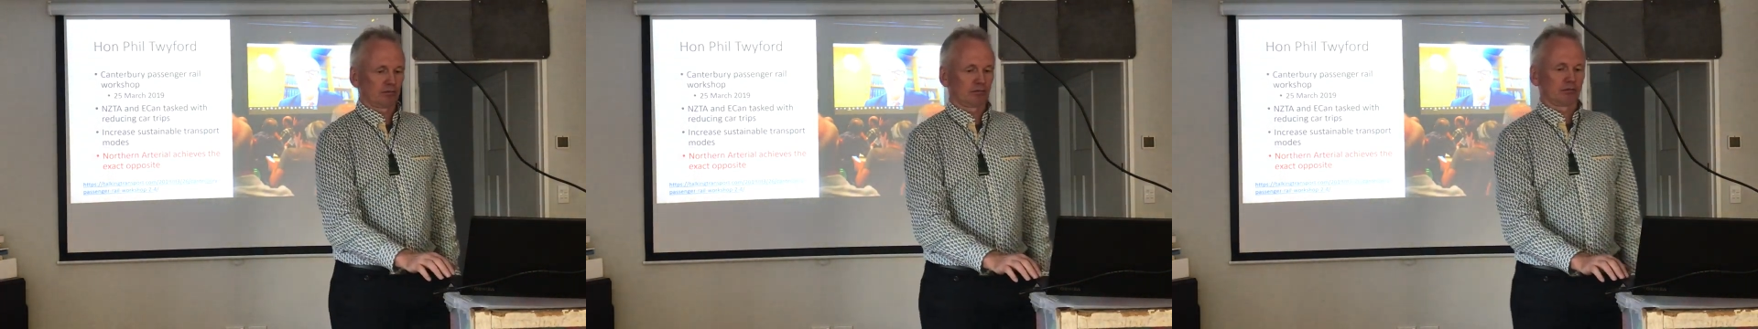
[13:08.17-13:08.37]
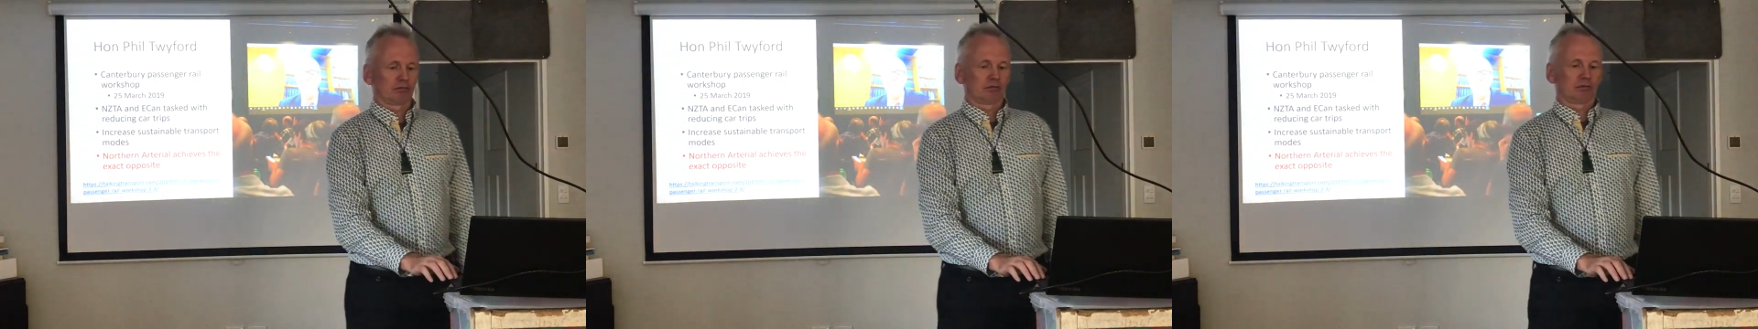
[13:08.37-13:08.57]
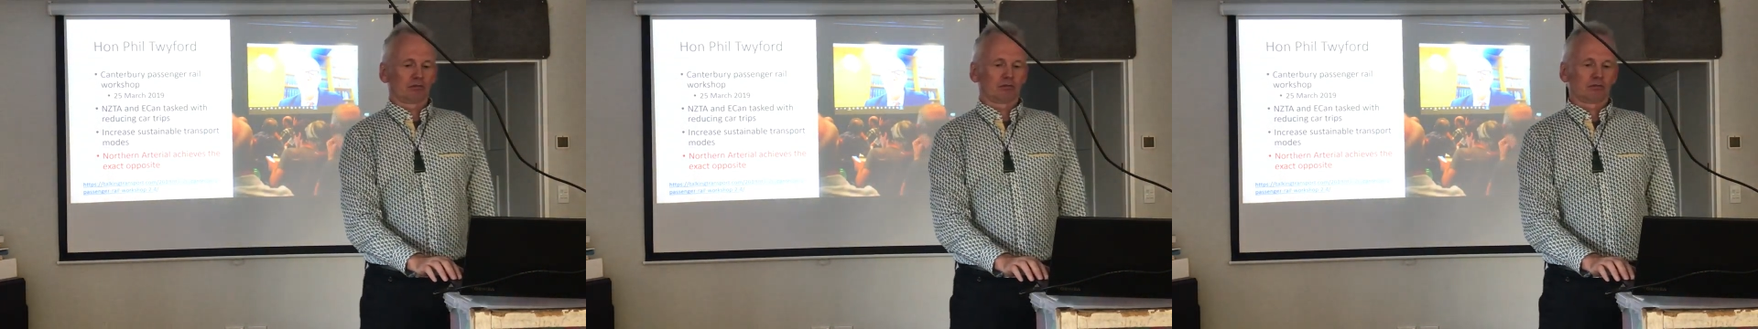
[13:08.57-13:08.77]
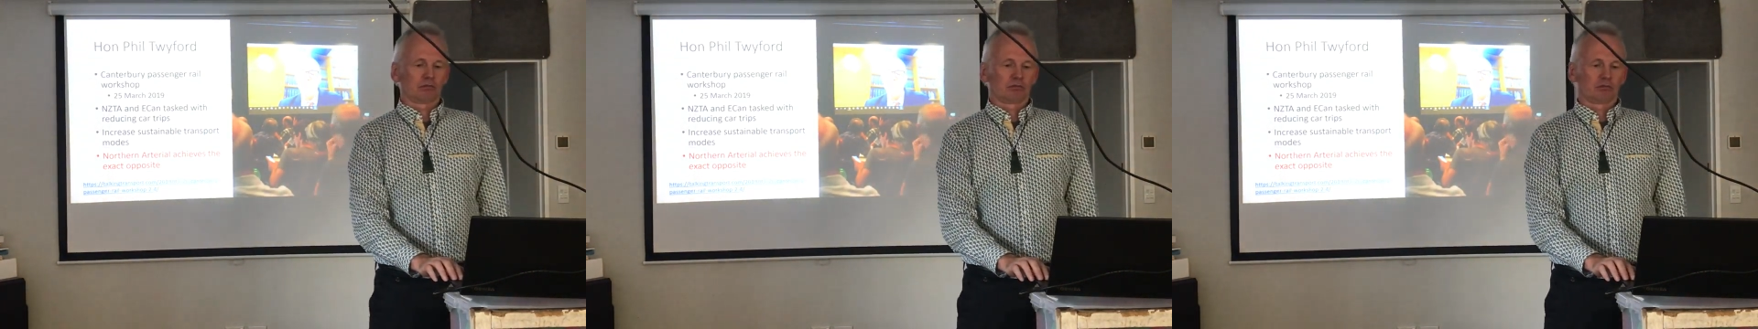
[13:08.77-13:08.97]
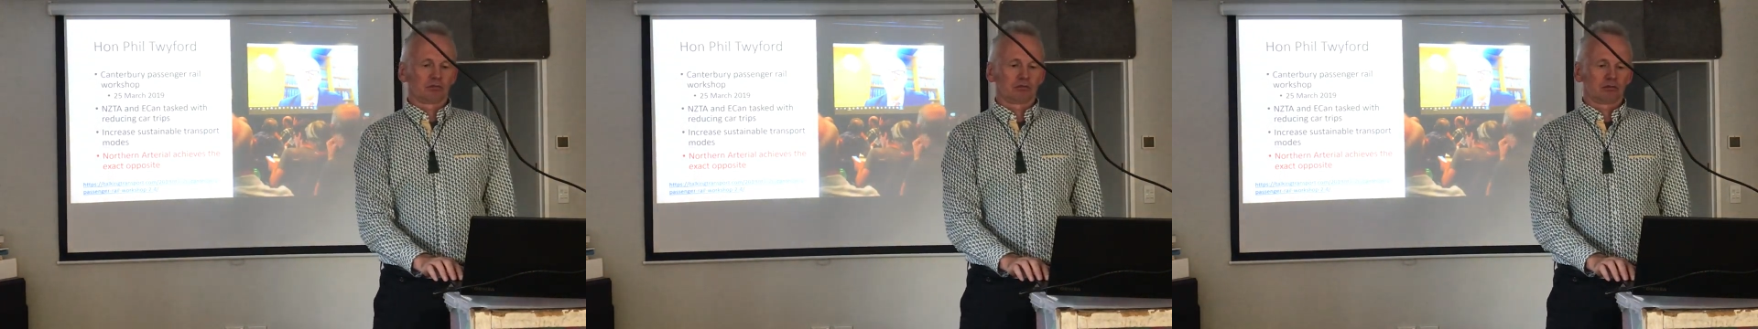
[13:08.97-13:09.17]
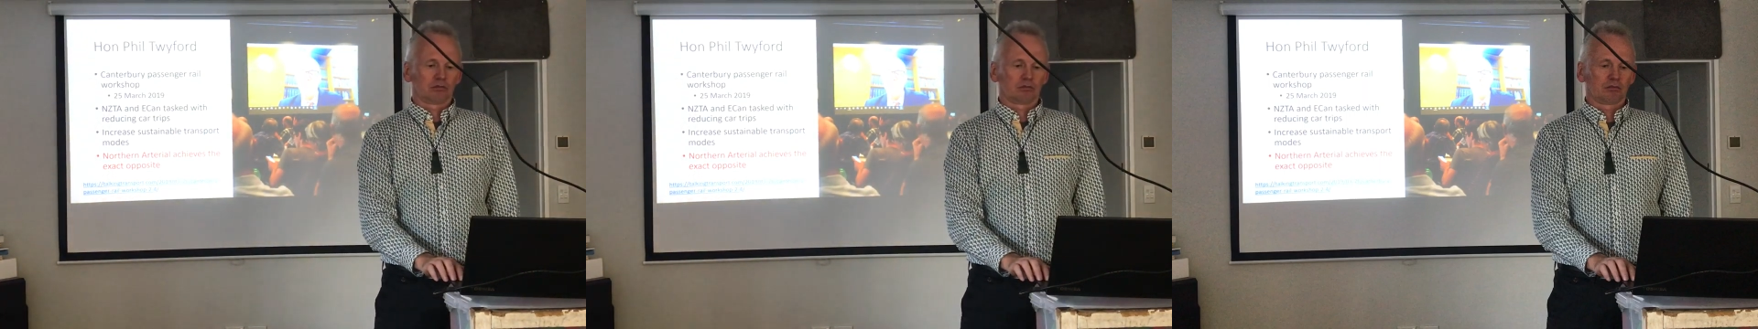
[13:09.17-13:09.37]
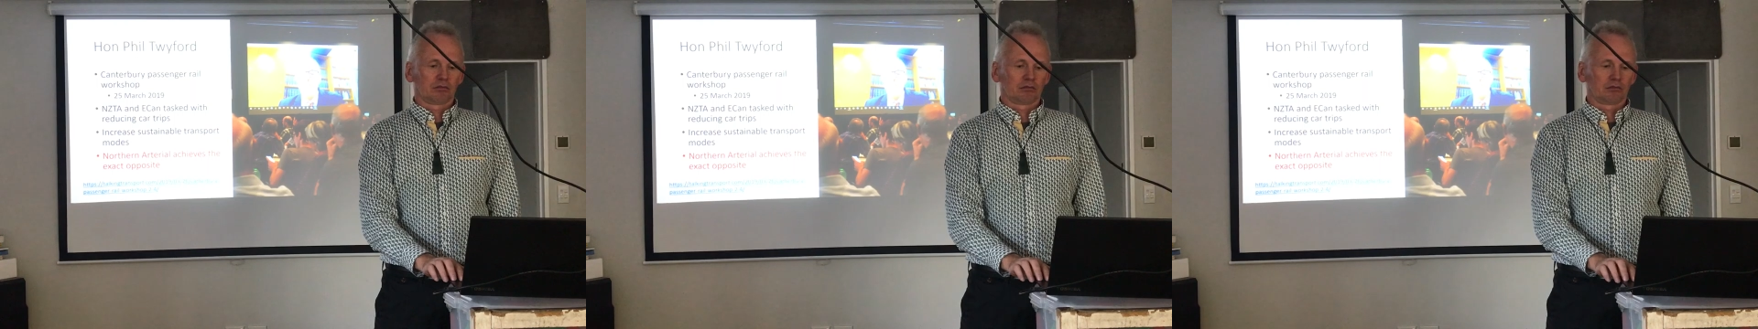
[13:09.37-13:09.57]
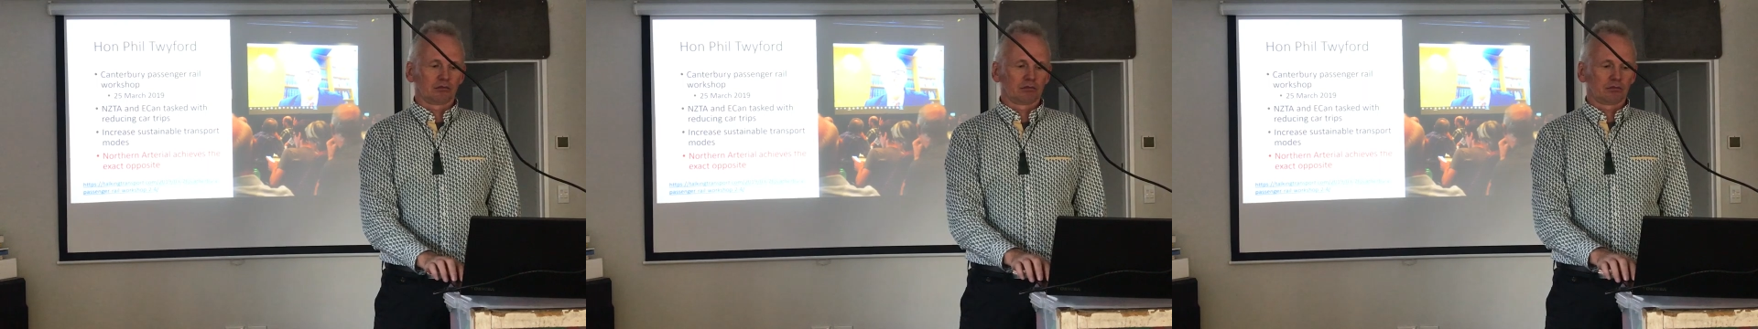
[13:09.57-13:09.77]

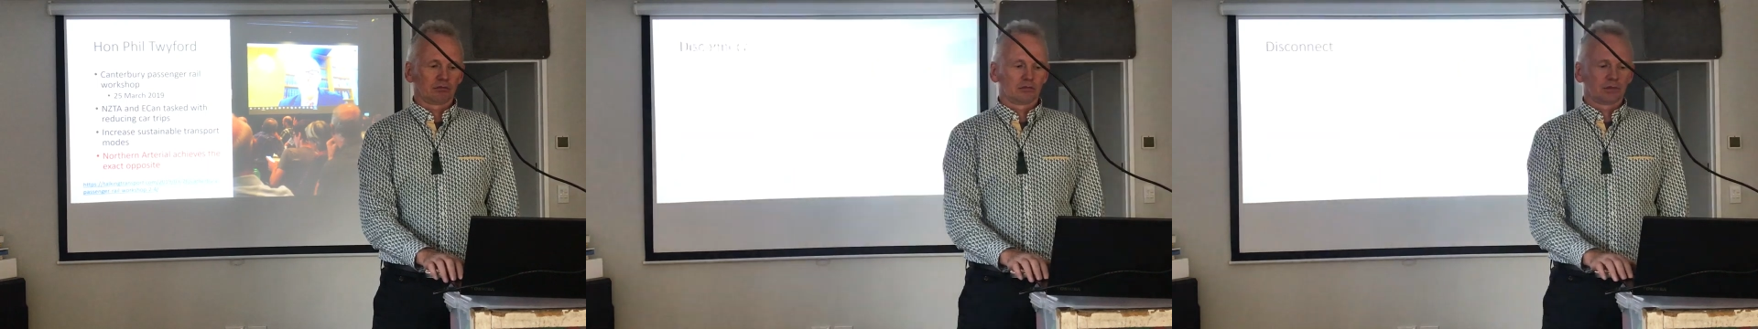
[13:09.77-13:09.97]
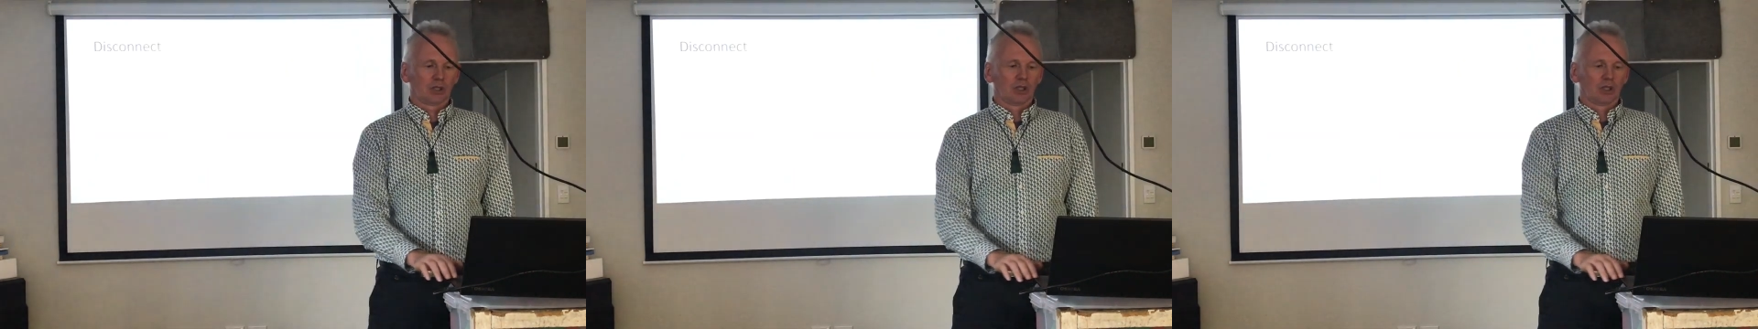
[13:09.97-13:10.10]
No one is speaking in this clip.